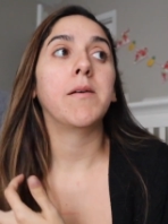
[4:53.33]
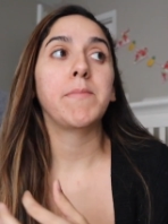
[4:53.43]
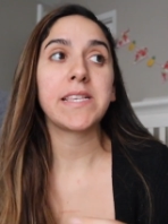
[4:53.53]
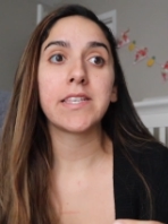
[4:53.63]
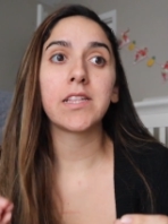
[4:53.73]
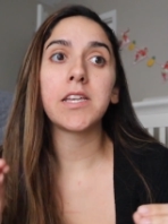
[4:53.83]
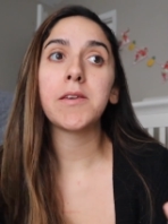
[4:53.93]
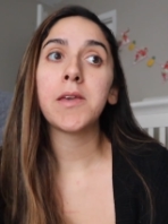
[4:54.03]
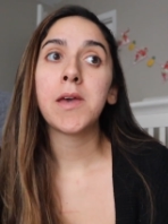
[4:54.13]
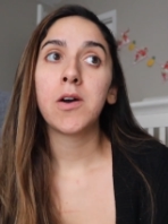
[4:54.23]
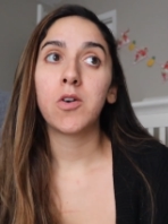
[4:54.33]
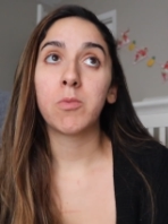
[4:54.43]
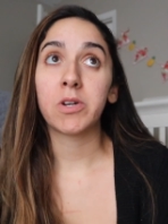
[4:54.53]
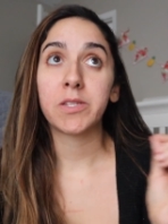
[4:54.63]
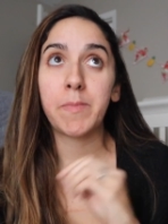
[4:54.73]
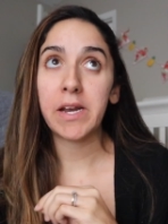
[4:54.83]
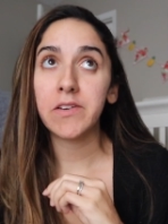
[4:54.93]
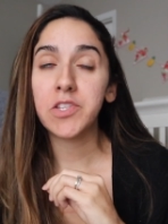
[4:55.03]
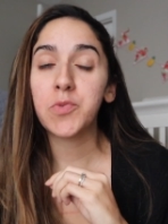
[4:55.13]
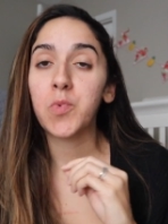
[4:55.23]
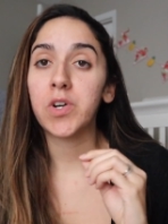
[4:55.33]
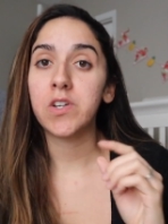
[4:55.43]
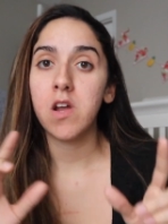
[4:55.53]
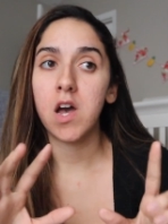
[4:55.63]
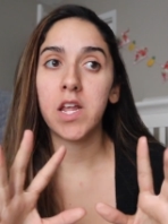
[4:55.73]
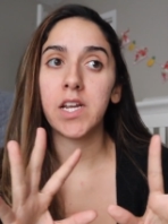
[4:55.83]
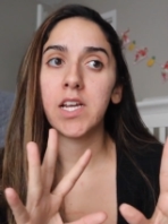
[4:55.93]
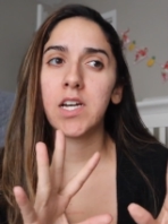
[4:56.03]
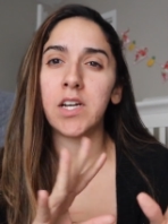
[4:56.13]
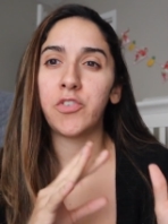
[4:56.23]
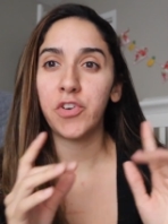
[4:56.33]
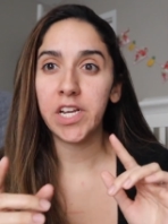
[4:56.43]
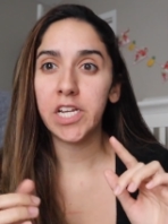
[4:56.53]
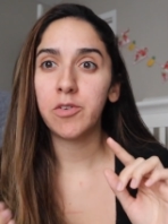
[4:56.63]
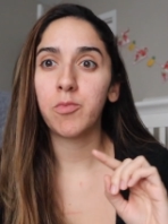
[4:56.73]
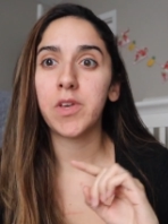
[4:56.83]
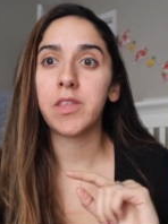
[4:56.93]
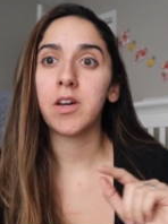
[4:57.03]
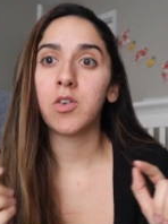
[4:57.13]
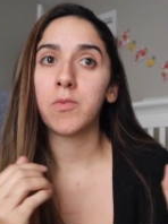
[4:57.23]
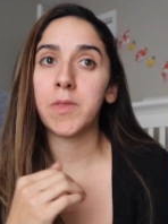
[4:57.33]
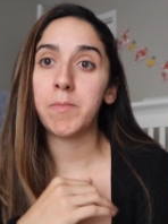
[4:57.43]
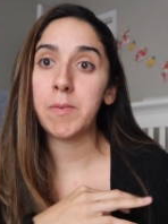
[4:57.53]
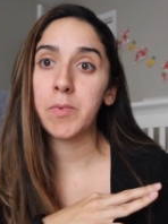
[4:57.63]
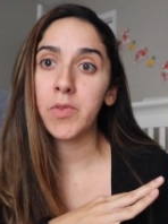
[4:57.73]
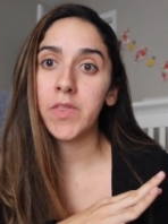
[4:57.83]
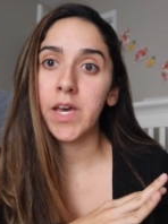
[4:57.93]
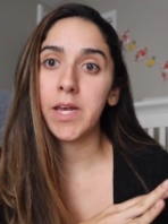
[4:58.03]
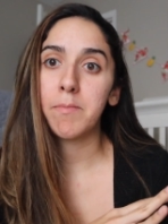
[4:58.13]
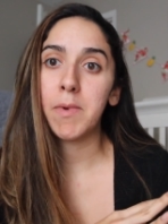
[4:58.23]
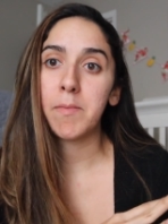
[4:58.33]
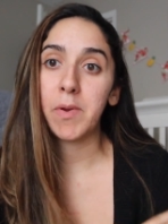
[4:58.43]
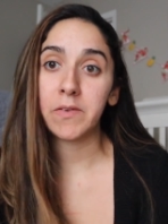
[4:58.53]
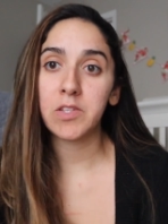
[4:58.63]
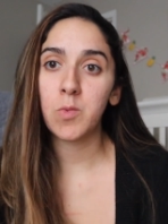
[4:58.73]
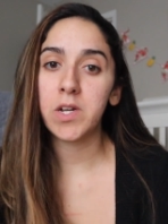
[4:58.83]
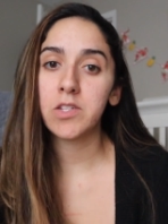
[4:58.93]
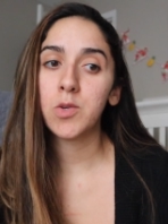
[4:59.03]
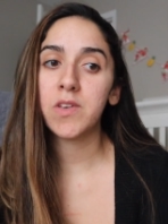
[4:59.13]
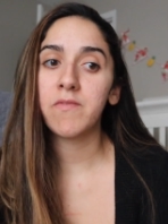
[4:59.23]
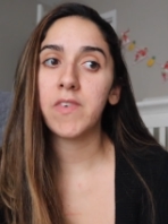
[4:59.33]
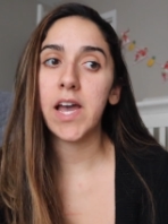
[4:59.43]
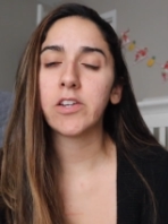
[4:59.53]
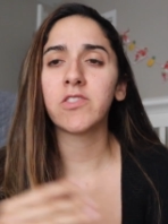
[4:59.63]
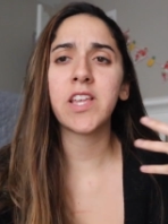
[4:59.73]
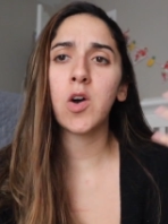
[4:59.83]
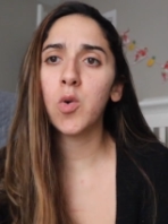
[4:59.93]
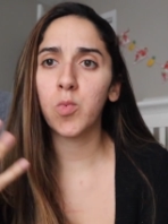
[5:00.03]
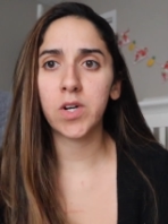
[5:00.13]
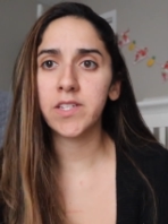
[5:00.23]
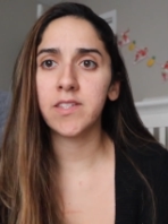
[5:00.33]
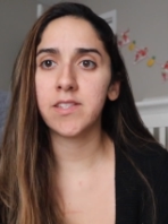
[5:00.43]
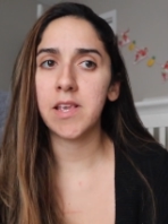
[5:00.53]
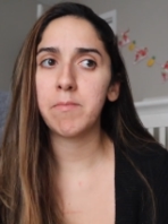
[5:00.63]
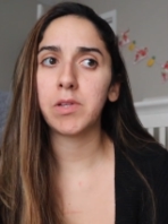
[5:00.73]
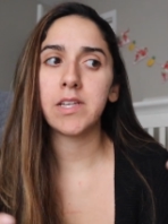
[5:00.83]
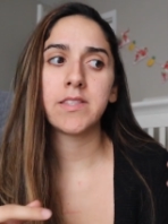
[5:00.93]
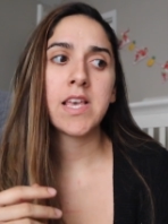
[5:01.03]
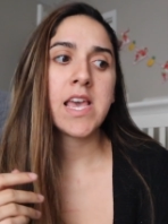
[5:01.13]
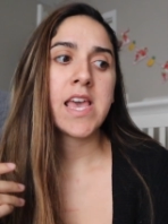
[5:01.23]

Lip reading: Basically, Omar's parents were not agreeing with the people that my parents wanted to invite, because they all worked in the same place,